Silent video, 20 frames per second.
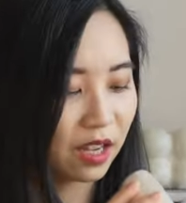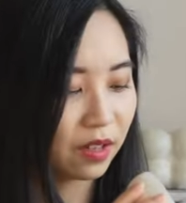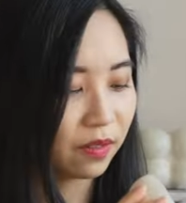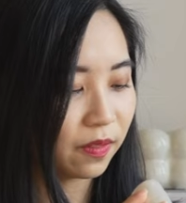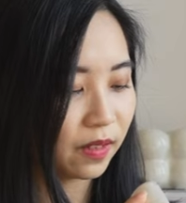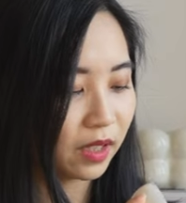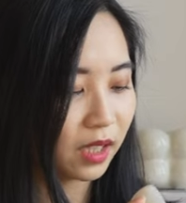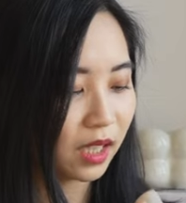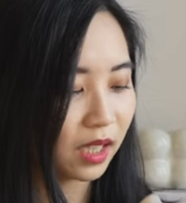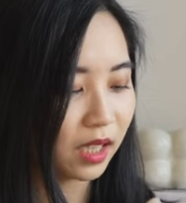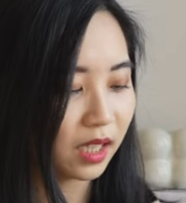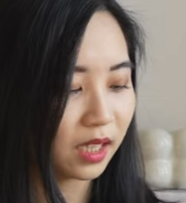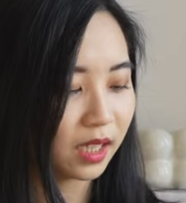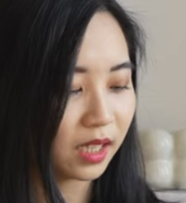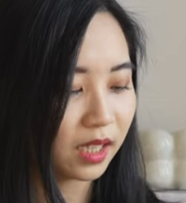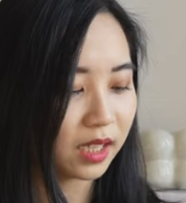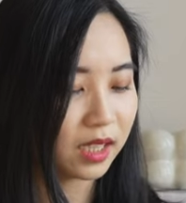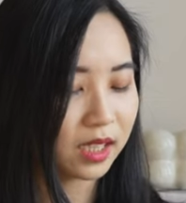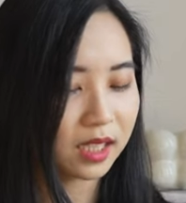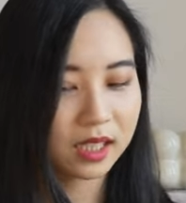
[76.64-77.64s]
I feel like
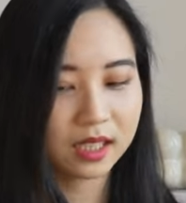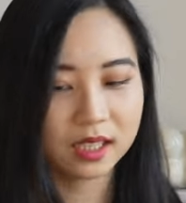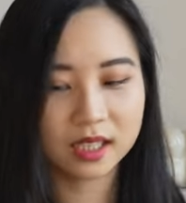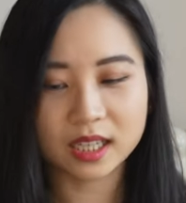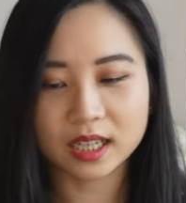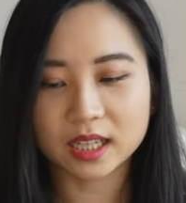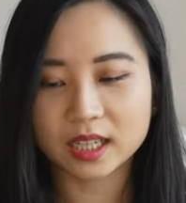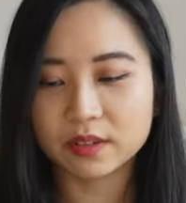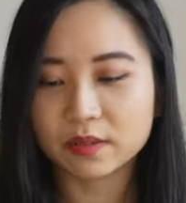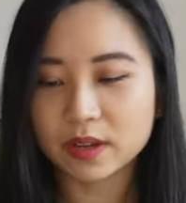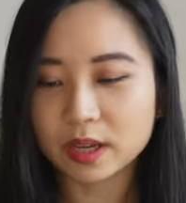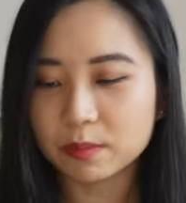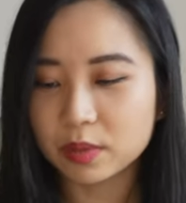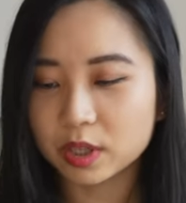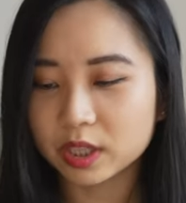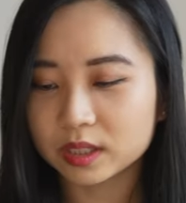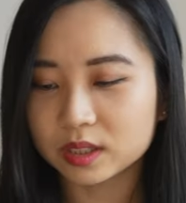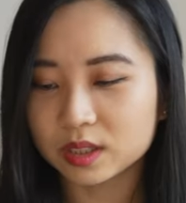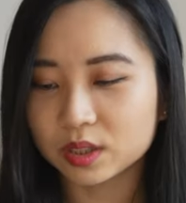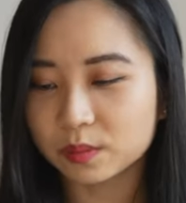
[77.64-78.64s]
it's like if I
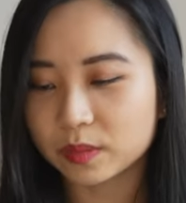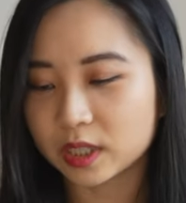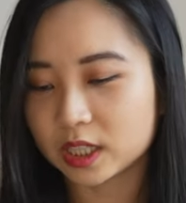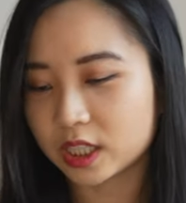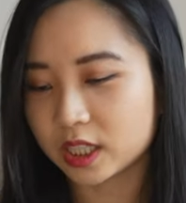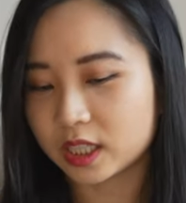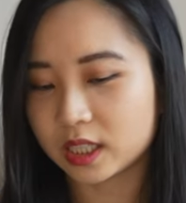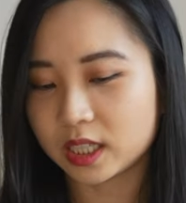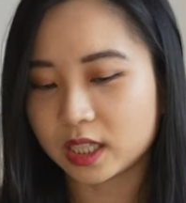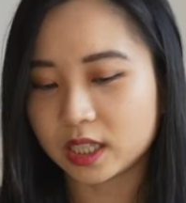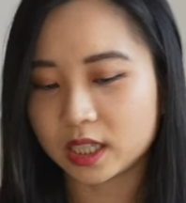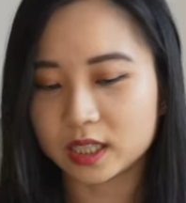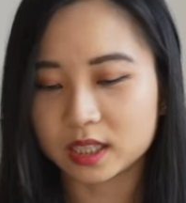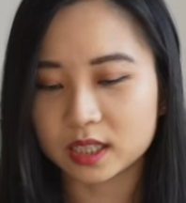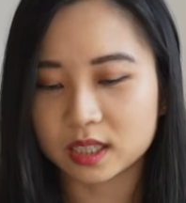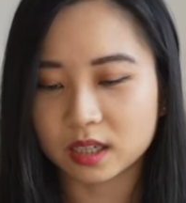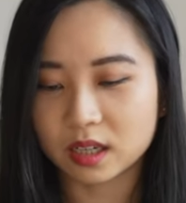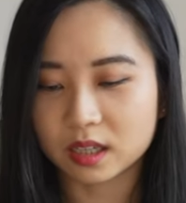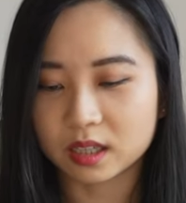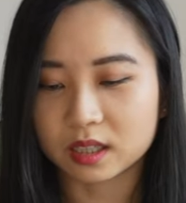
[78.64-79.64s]
put too much in it,
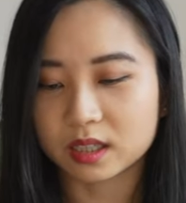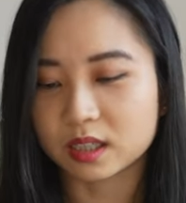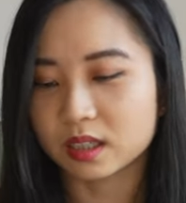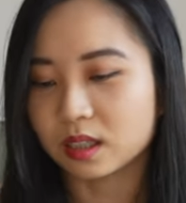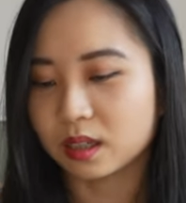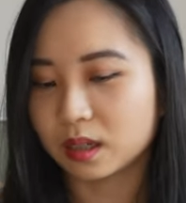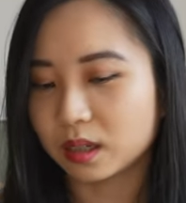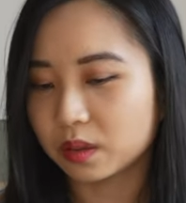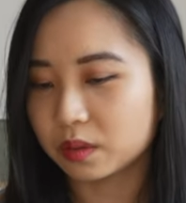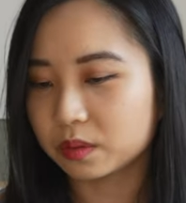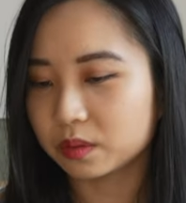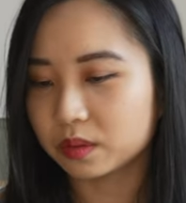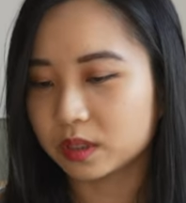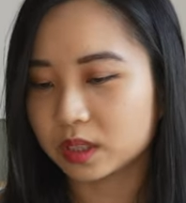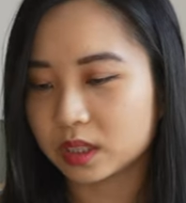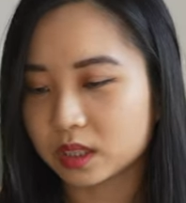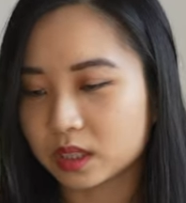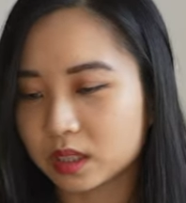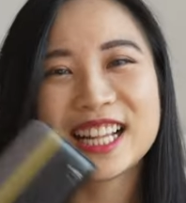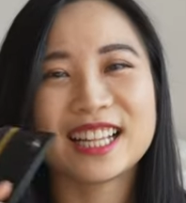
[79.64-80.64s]
it's not gonna
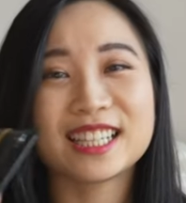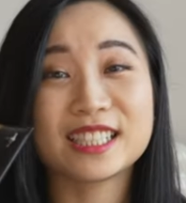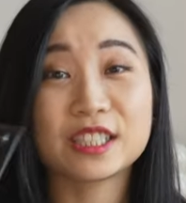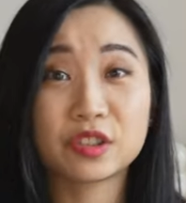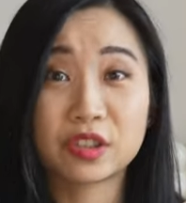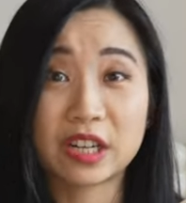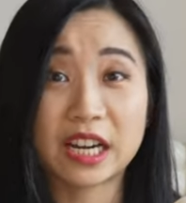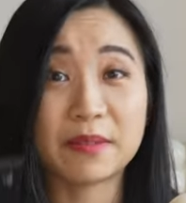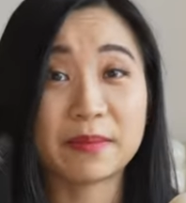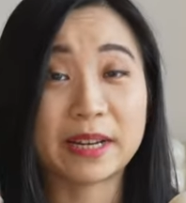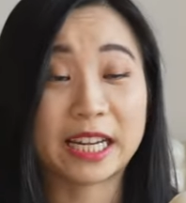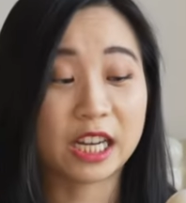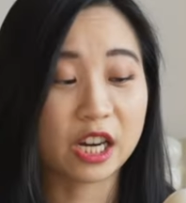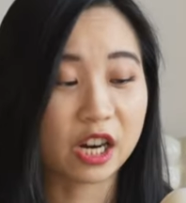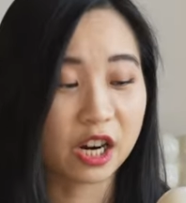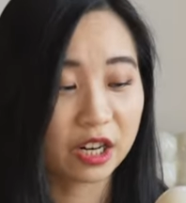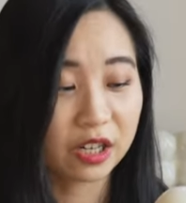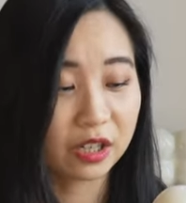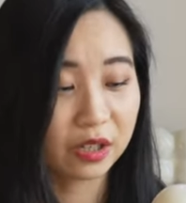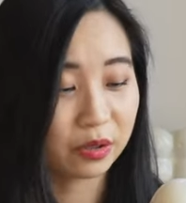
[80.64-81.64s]
close. Let's try my
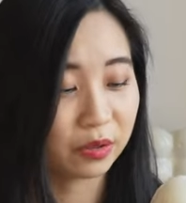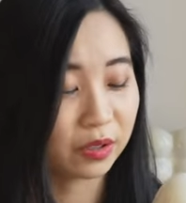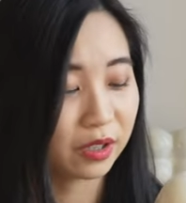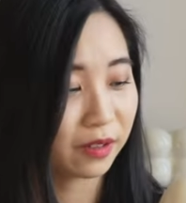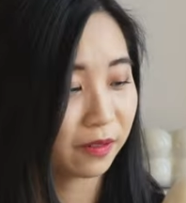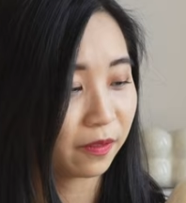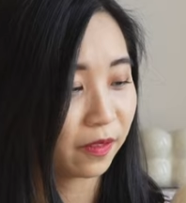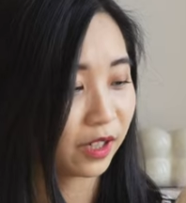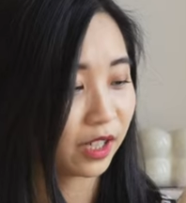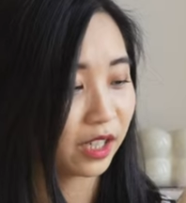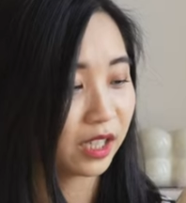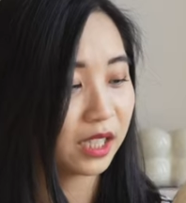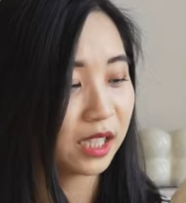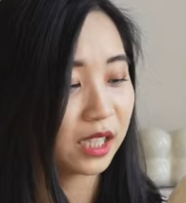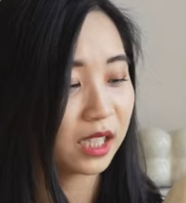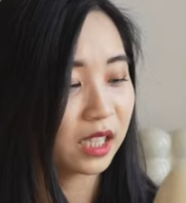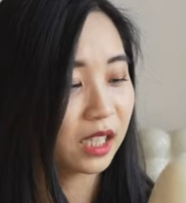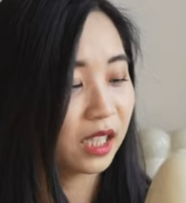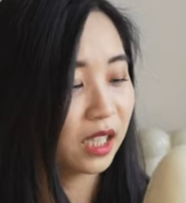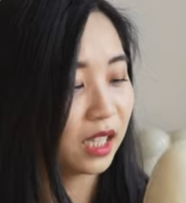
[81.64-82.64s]
card holder
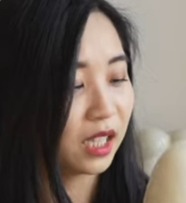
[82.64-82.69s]
first.